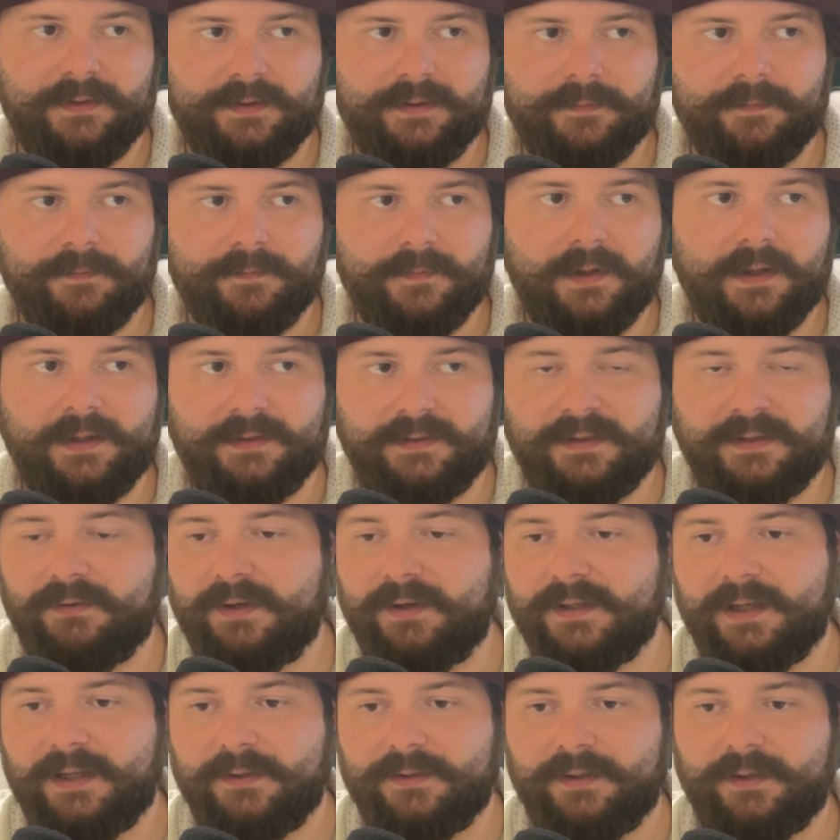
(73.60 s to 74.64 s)
I tried
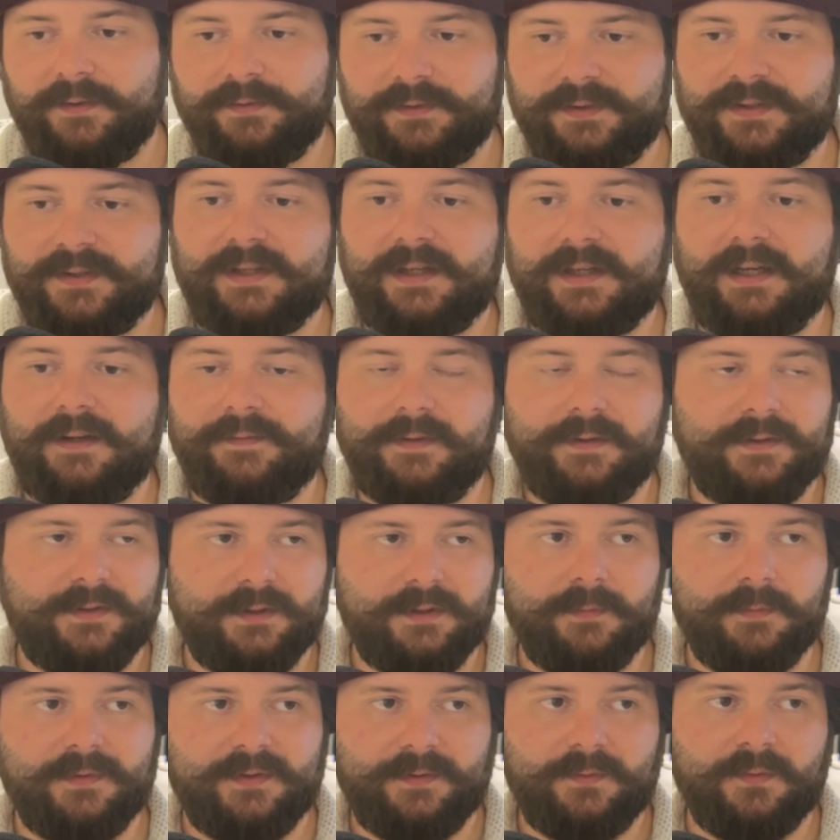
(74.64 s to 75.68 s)
out Hunter's Glaive in some
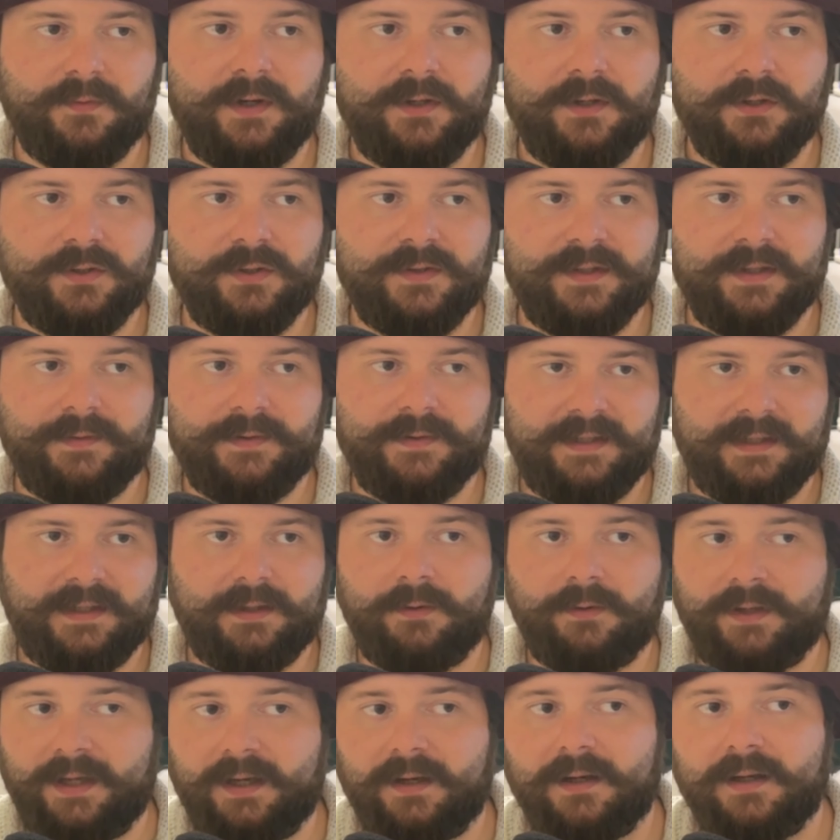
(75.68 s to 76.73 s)
situations. I was like, oh
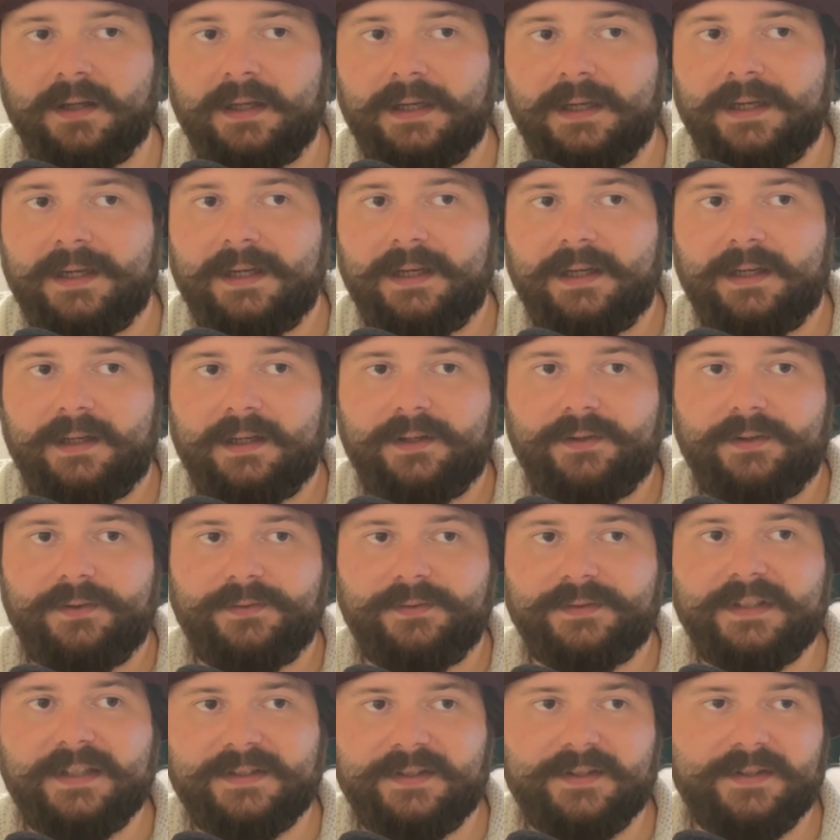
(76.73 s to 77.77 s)
yeah,
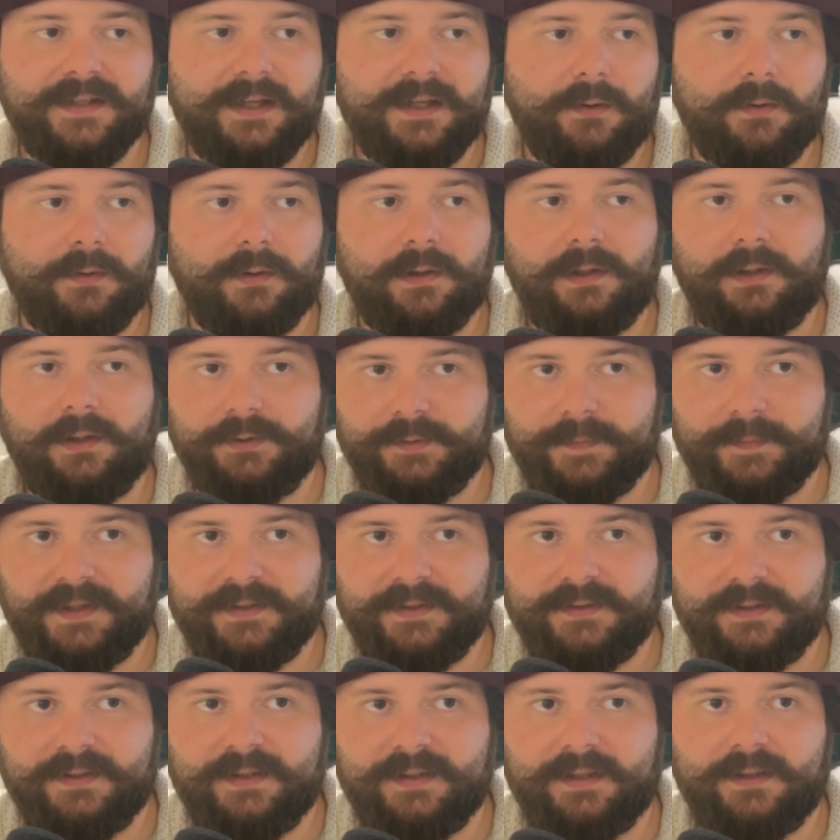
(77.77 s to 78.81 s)
this is now a lot better
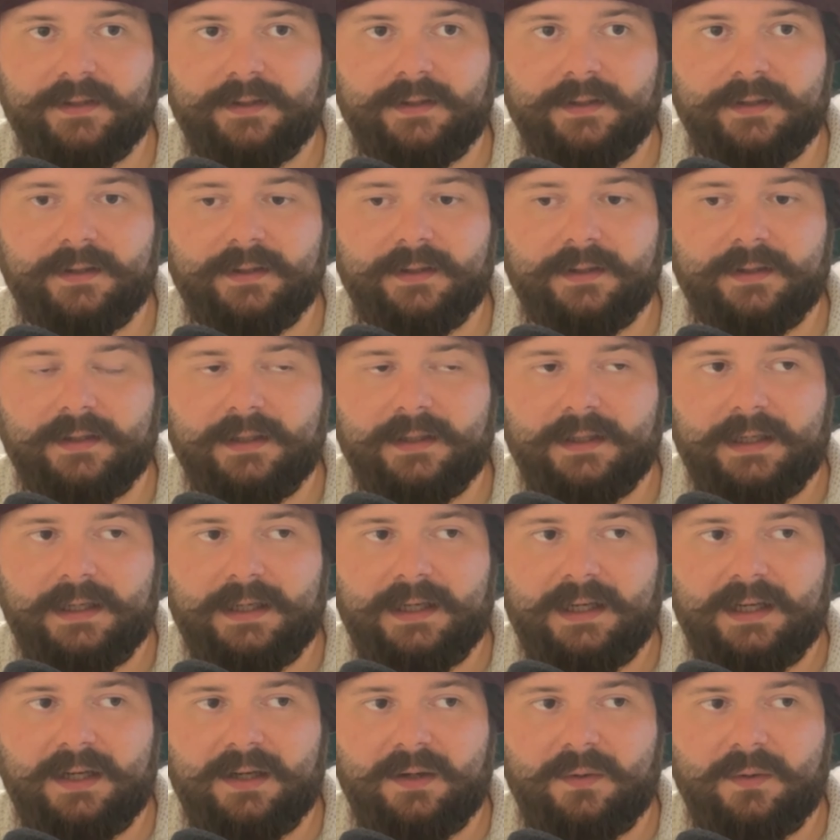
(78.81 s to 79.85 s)
than
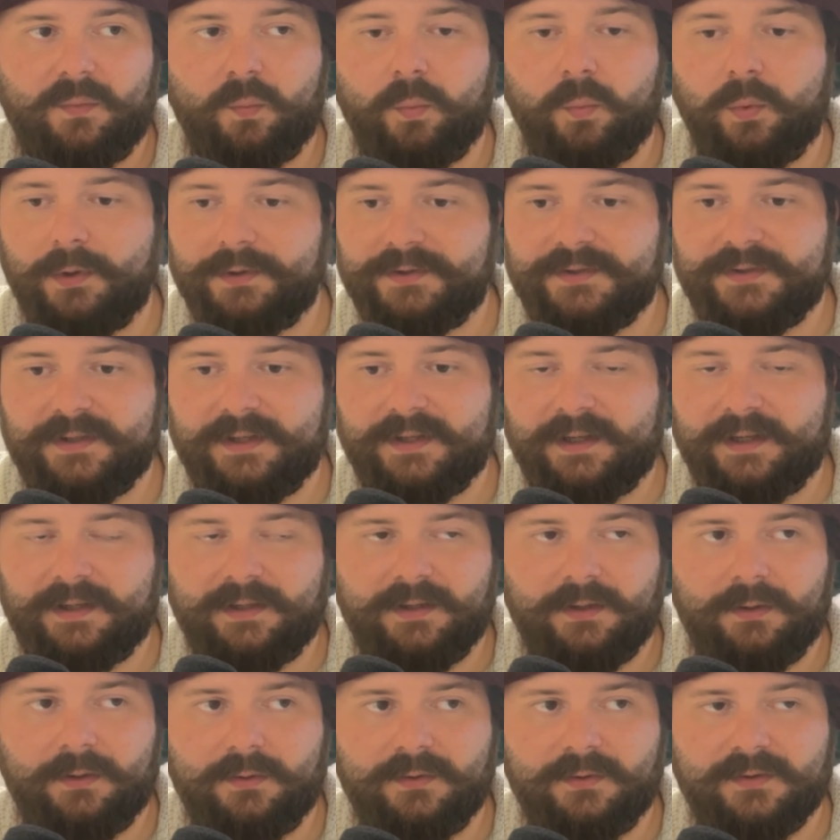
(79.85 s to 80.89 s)
what I
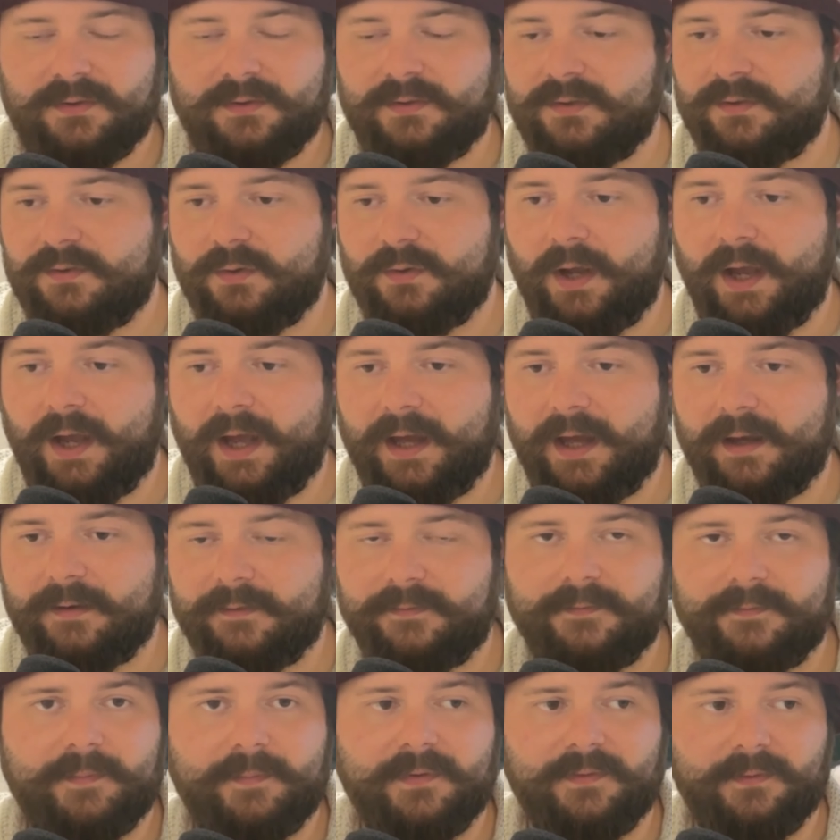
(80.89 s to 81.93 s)
used to have
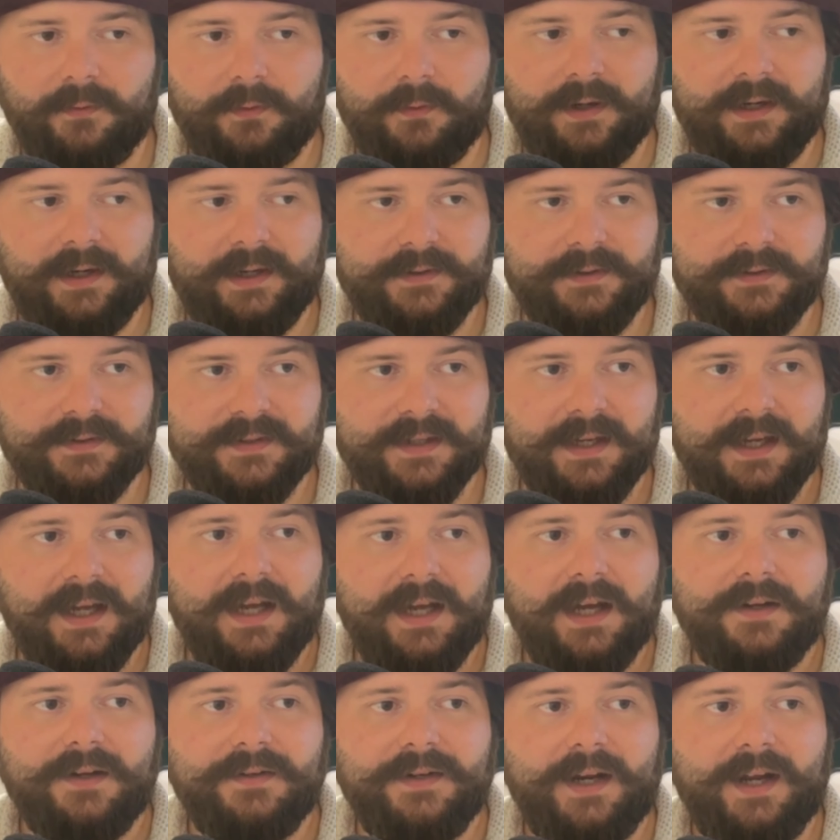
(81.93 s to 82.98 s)
beforehand.
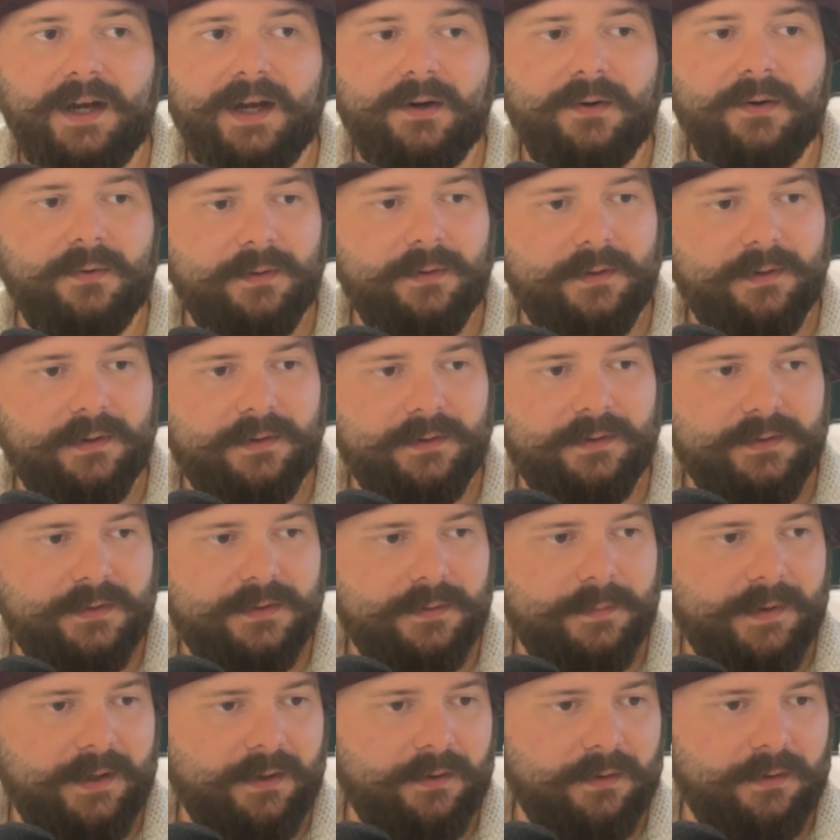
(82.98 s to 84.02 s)
Now, to
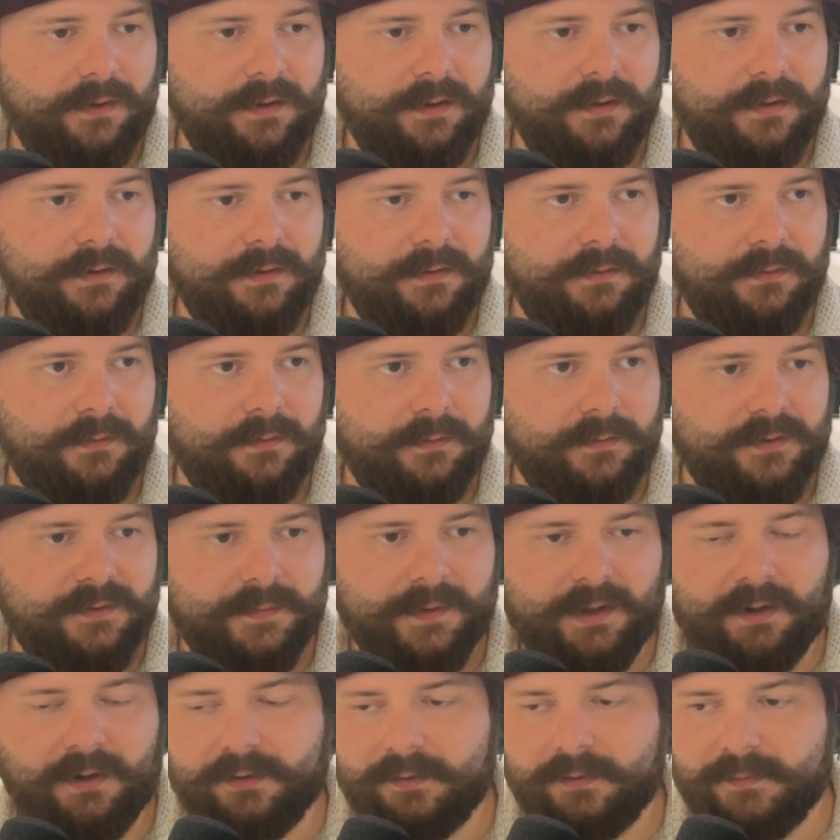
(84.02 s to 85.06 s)
my
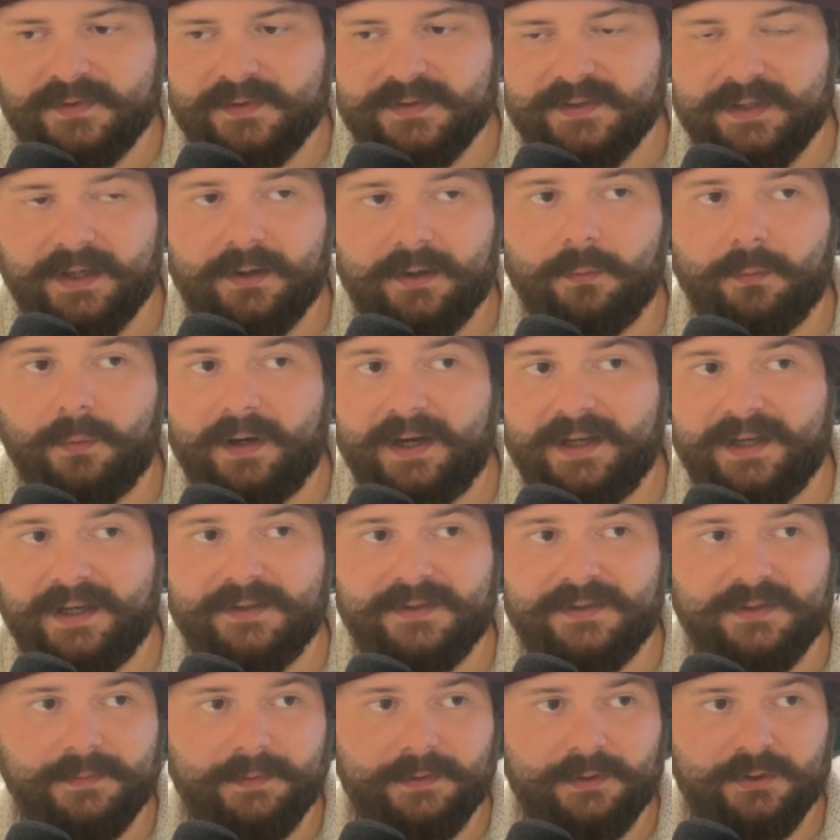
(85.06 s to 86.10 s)
arguments now, why I
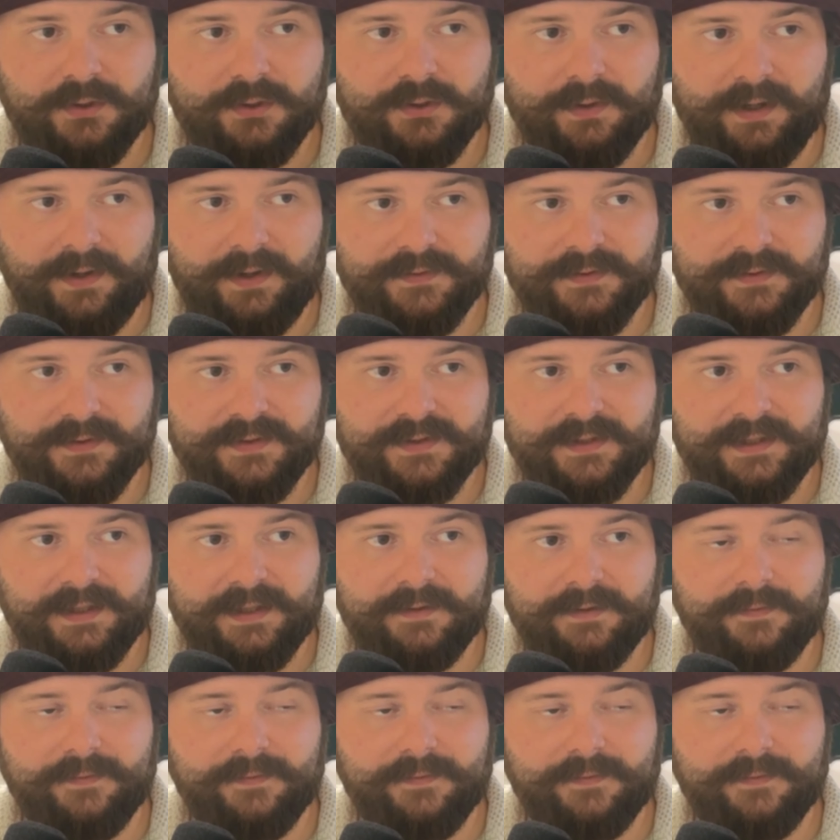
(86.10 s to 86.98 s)
switched to Hunter's Glaive.